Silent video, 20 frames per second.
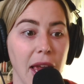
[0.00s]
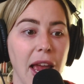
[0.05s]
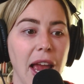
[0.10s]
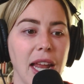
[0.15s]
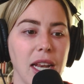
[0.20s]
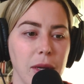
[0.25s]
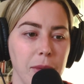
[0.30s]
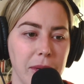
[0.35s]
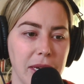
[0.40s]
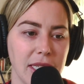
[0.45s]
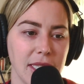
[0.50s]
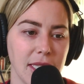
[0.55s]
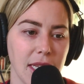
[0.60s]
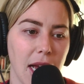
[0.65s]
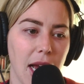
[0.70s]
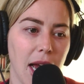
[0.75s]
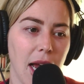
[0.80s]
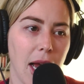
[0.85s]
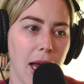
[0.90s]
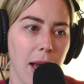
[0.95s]
Anyways,
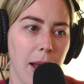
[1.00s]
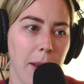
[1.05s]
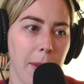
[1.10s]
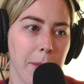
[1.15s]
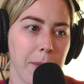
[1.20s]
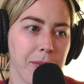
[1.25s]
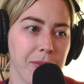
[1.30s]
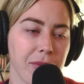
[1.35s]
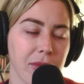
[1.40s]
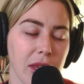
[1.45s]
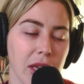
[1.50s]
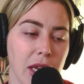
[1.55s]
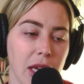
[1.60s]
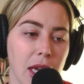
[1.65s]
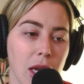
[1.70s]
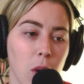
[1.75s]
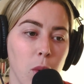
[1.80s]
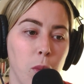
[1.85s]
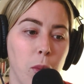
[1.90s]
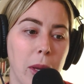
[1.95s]
women
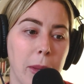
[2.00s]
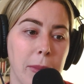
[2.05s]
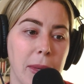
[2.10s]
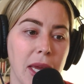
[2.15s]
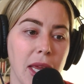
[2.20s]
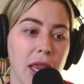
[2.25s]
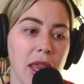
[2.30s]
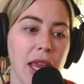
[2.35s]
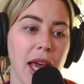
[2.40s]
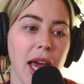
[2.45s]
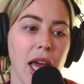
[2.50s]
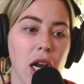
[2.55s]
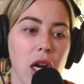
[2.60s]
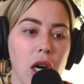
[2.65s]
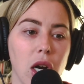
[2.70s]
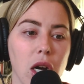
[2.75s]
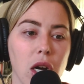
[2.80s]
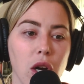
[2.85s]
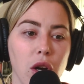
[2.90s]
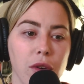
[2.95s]
that
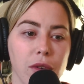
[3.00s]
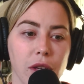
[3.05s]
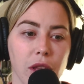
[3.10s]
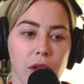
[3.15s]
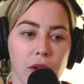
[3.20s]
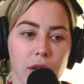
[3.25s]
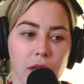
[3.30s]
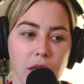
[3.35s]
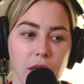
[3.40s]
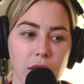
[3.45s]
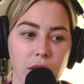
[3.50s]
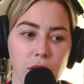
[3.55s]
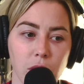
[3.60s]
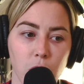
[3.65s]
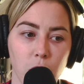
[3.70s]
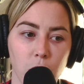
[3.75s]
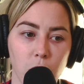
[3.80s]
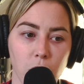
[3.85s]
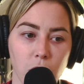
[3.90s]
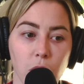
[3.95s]
are over 30 years
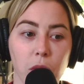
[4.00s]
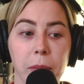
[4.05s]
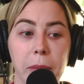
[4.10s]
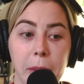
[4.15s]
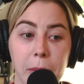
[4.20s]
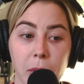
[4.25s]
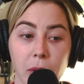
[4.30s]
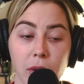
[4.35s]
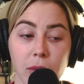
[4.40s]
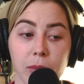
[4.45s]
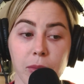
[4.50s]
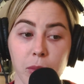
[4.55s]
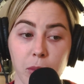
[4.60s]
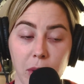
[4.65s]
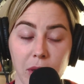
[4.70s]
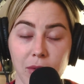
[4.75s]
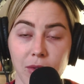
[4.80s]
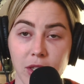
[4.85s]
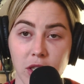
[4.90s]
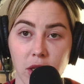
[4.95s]
old or people
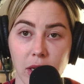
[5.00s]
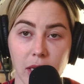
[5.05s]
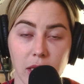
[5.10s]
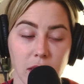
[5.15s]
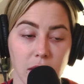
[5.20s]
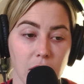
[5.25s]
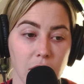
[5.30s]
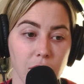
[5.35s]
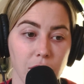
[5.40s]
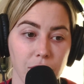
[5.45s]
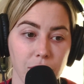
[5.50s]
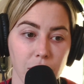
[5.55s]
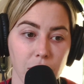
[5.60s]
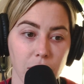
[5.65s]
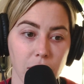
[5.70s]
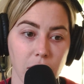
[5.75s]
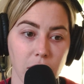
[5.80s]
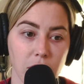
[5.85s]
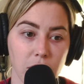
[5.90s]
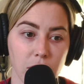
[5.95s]
with vaginas that are over
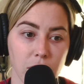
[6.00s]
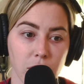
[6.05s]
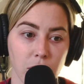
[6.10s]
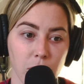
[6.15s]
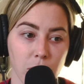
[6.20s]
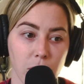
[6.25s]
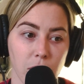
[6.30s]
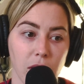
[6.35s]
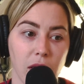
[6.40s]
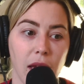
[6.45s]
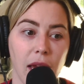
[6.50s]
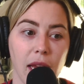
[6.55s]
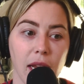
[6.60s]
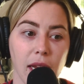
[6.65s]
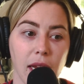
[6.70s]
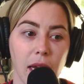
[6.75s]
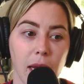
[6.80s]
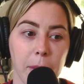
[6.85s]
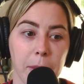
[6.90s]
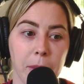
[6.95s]
30 years old
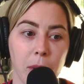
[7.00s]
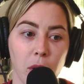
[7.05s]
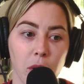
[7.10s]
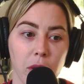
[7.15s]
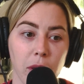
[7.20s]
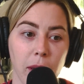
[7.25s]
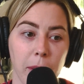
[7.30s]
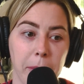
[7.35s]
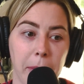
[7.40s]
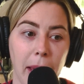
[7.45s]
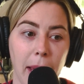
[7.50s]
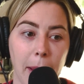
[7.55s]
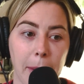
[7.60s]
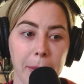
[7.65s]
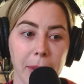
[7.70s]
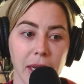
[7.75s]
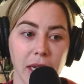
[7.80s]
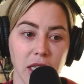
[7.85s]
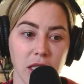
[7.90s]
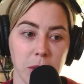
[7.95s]
can get both a
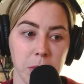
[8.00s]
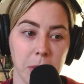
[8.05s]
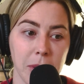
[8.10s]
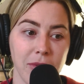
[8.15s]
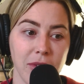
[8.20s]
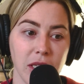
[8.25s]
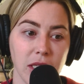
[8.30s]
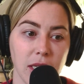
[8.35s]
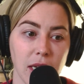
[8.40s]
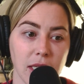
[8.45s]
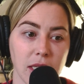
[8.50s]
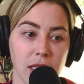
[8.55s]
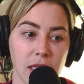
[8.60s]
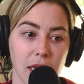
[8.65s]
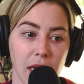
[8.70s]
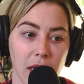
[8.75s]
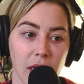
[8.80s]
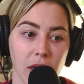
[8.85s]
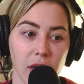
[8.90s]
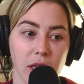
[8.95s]
Pap and HPV test
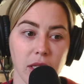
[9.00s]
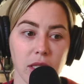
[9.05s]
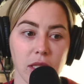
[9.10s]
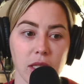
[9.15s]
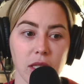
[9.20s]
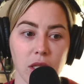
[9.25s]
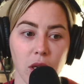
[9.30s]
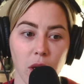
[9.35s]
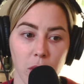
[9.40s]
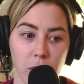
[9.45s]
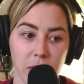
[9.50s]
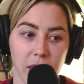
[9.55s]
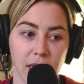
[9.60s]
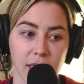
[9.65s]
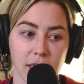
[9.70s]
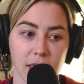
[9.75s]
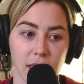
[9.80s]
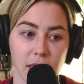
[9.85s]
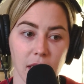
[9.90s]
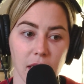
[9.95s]
together. This is
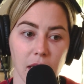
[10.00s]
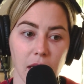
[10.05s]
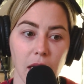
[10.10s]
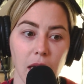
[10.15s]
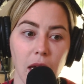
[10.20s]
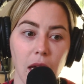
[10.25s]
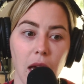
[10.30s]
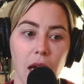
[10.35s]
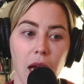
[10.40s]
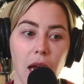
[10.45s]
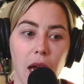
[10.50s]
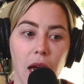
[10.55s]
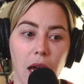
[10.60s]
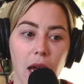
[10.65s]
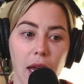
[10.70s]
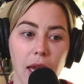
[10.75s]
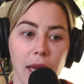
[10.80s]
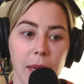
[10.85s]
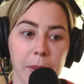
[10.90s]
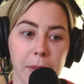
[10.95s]
co-testing.
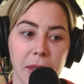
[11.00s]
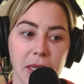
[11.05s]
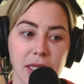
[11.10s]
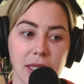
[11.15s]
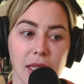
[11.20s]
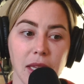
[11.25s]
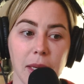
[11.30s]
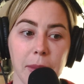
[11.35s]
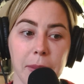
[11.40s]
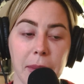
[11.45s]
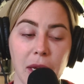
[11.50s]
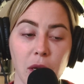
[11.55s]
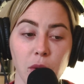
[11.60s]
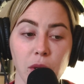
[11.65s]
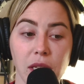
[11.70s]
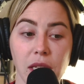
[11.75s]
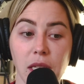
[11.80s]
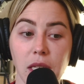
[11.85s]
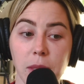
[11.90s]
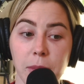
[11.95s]
It means that they may
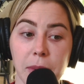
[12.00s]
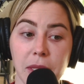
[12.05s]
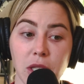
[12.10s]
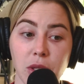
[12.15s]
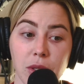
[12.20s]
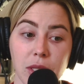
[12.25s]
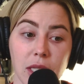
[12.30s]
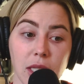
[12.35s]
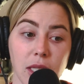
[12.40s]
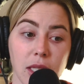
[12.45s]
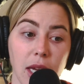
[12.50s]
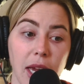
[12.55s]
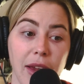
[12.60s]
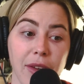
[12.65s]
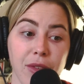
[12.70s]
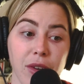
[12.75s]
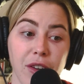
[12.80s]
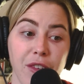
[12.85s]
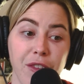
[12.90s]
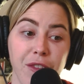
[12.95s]
only need to be screened
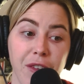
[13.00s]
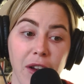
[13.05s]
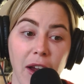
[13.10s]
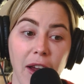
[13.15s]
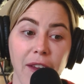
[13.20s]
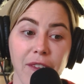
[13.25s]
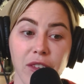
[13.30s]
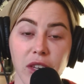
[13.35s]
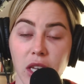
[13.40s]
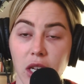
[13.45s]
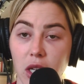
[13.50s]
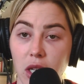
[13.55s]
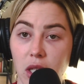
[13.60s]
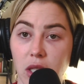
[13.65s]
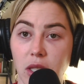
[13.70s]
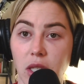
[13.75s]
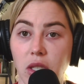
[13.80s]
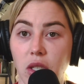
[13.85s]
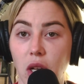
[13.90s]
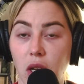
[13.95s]
every 5
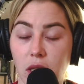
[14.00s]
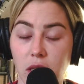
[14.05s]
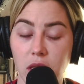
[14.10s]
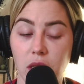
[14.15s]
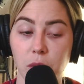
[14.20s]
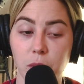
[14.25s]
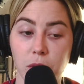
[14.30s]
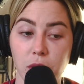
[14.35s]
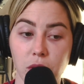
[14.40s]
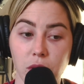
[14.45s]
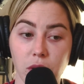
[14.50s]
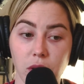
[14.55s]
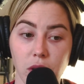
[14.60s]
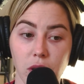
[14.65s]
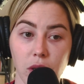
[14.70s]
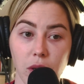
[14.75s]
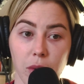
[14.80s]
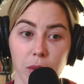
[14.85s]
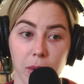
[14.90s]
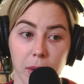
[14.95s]
years as long as their results
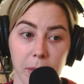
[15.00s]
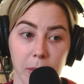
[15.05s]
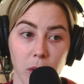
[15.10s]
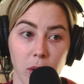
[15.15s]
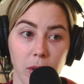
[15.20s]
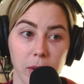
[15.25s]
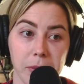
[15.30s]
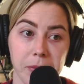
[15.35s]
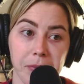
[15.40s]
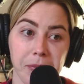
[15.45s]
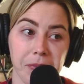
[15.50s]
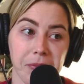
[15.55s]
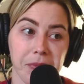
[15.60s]
are normal.